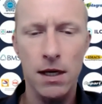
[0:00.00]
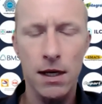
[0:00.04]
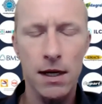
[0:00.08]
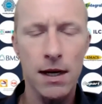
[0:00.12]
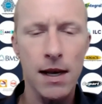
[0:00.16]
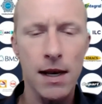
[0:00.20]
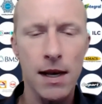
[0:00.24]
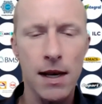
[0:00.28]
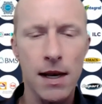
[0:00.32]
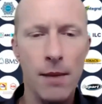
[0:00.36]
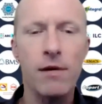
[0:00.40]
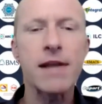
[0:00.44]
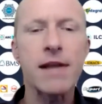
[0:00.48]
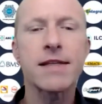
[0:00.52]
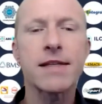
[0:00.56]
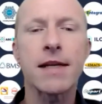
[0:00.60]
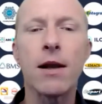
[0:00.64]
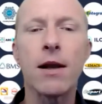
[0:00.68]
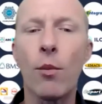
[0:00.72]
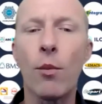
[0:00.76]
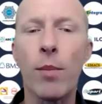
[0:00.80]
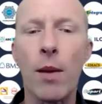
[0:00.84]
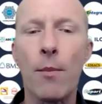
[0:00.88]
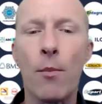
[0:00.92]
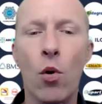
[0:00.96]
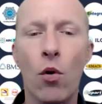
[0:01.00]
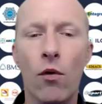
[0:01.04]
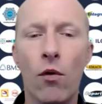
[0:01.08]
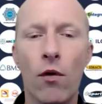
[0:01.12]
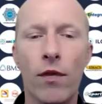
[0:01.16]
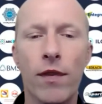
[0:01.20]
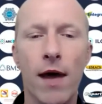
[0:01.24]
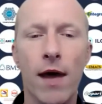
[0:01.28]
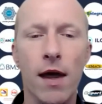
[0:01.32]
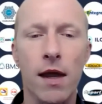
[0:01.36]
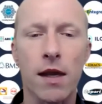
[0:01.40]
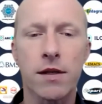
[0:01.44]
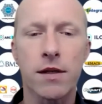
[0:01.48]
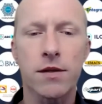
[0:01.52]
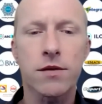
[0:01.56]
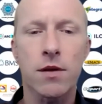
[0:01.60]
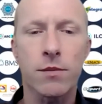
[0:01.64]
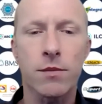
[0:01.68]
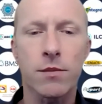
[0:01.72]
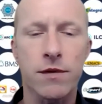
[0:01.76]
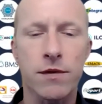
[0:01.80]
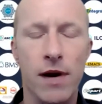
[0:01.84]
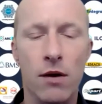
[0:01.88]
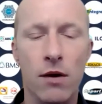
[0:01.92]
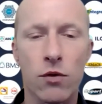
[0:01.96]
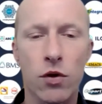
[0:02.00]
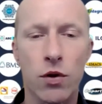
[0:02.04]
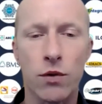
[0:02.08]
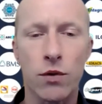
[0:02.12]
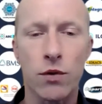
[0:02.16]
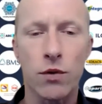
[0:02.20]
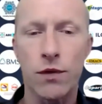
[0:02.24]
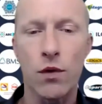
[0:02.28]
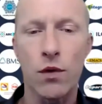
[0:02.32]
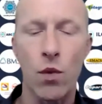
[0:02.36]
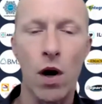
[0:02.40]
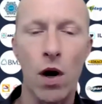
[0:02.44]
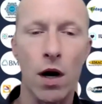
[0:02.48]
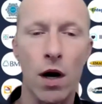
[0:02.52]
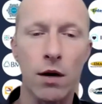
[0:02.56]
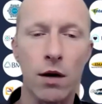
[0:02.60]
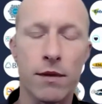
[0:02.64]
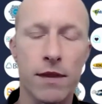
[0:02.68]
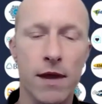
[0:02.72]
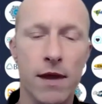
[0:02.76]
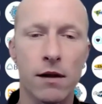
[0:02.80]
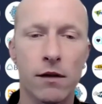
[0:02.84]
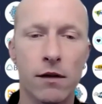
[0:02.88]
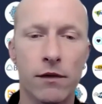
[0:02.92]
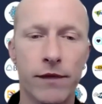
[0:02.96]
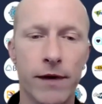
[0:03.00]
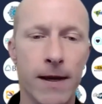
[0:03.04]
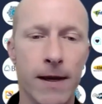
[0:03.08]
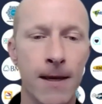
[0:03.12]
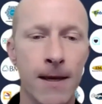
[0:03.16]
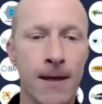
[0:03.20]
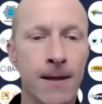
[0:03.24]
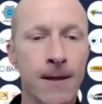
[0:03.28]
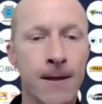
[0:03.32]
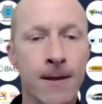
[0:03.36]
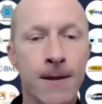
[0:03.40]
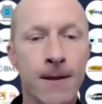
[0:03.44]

elaborate a little bit more on that in terms of how you do work with LV?